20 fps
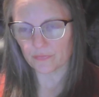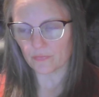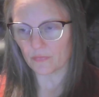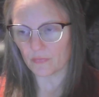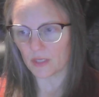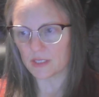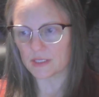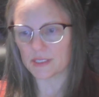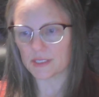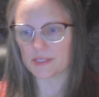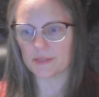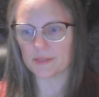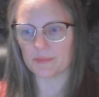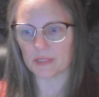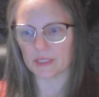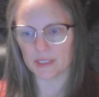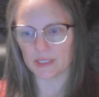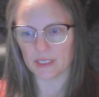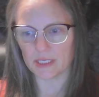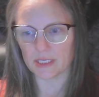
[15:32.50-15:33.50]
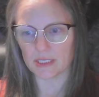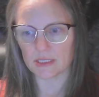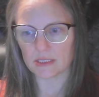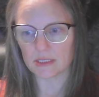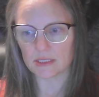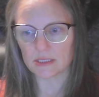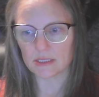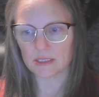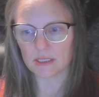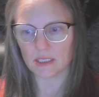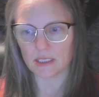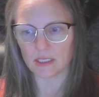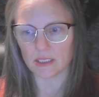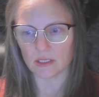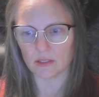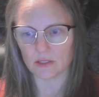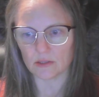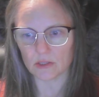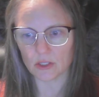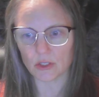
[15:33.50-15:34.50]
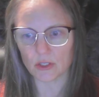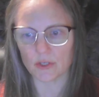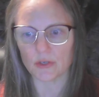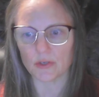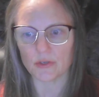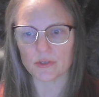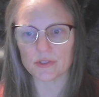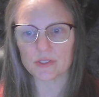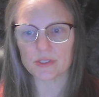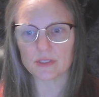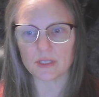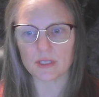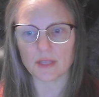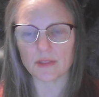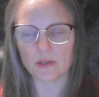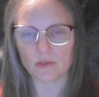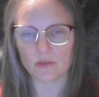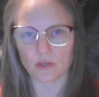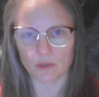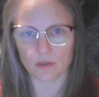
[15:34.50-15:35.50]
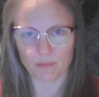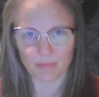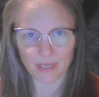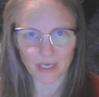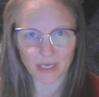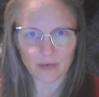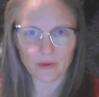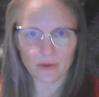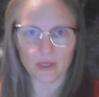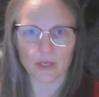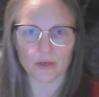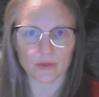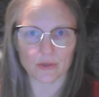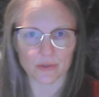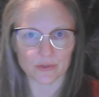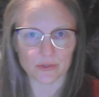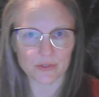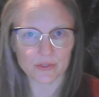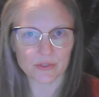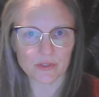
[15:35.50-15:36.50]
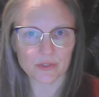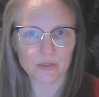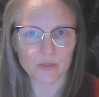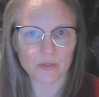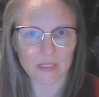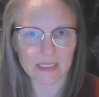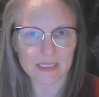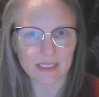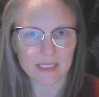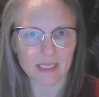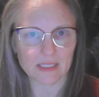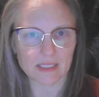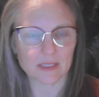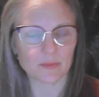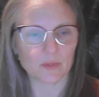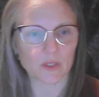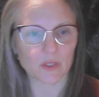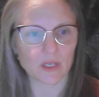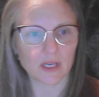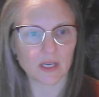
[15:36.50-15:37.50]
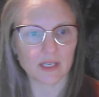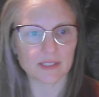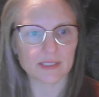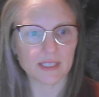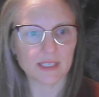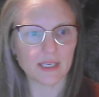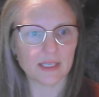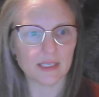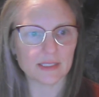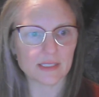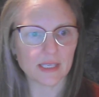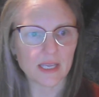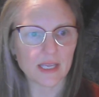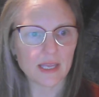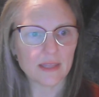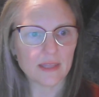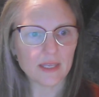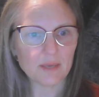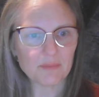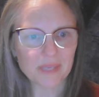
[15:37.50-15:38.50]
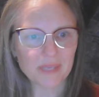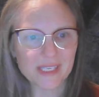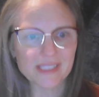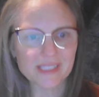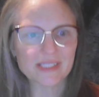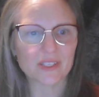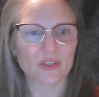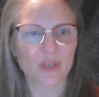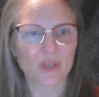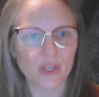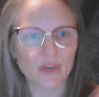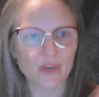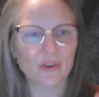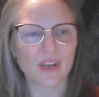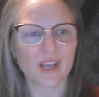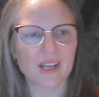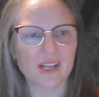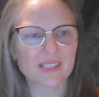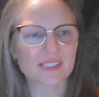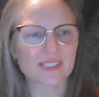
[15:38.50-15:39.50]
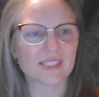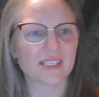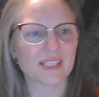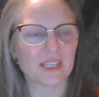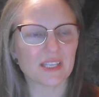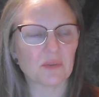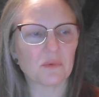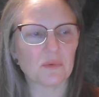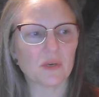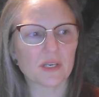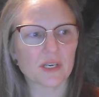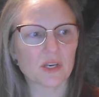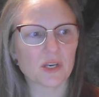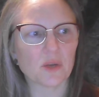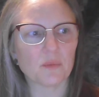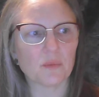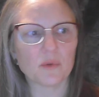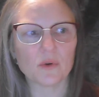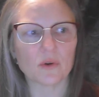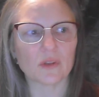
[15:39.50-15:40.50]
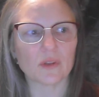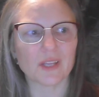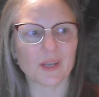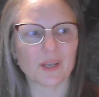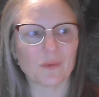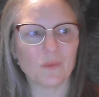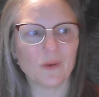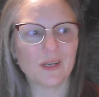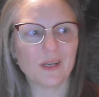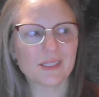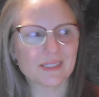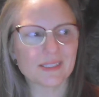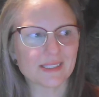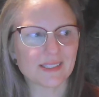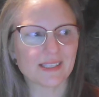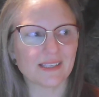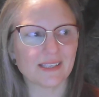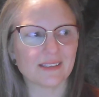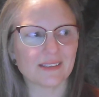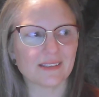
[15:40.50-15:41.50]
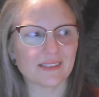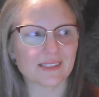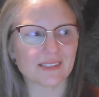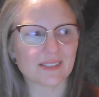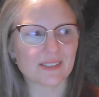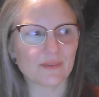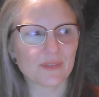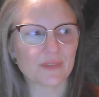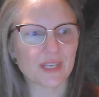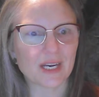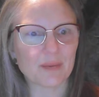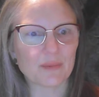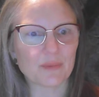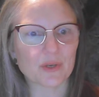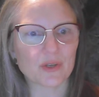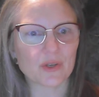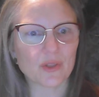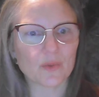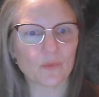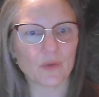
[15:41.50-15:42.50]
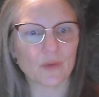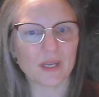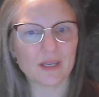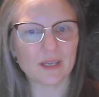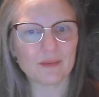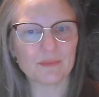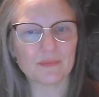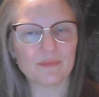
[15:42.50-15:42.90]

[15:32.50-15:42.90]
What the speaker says: disabilities learns that there are barriers to accessible content. That piques their curiosity. They want to know more. Like, what? The stuff that I put on the web